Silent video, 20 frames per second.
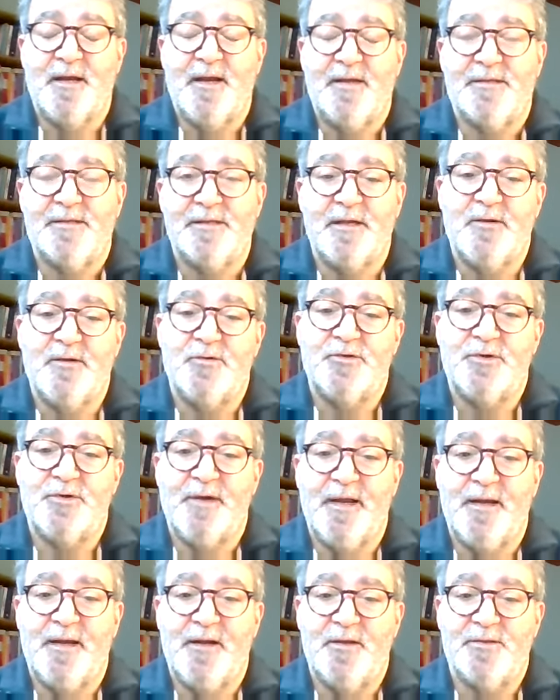single
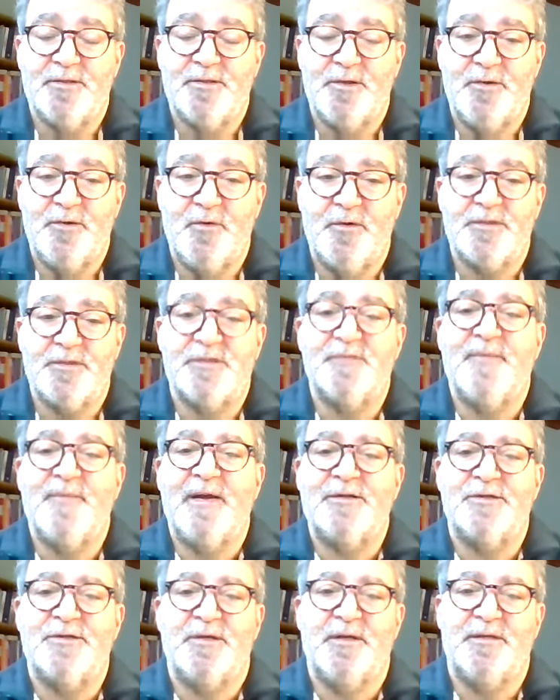traders who are
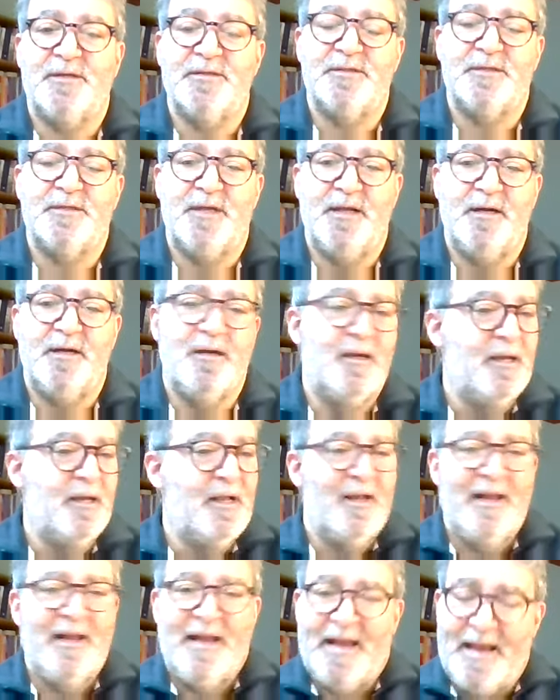specialists in
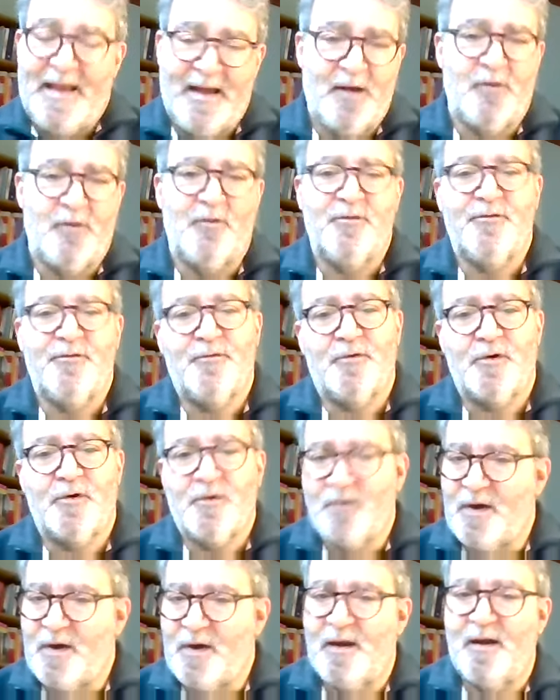health or
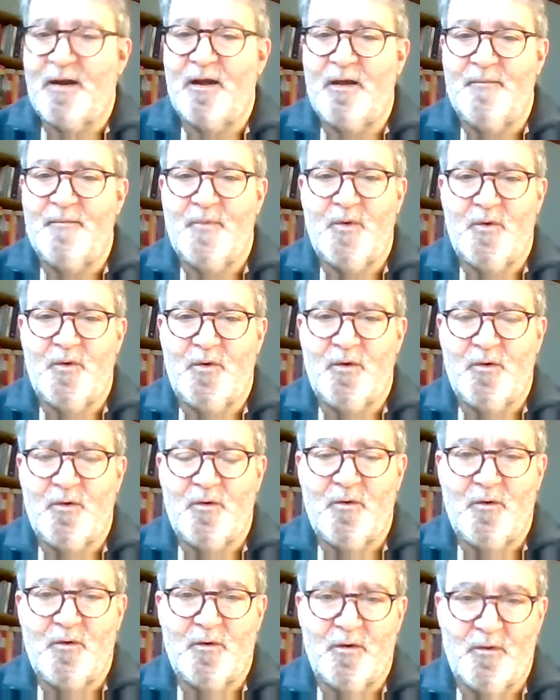crime
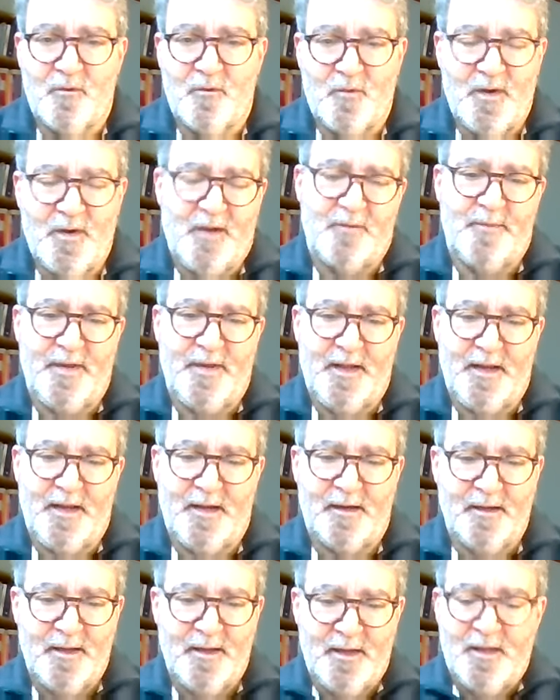or well-being,